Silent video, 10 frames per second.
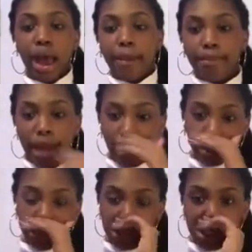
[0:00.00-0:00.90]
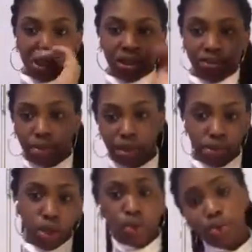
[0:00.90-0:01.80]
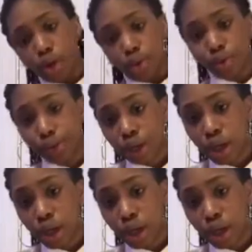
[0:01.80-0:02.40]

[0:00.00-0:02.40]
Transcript: baggy jeans, maybe. Who knows?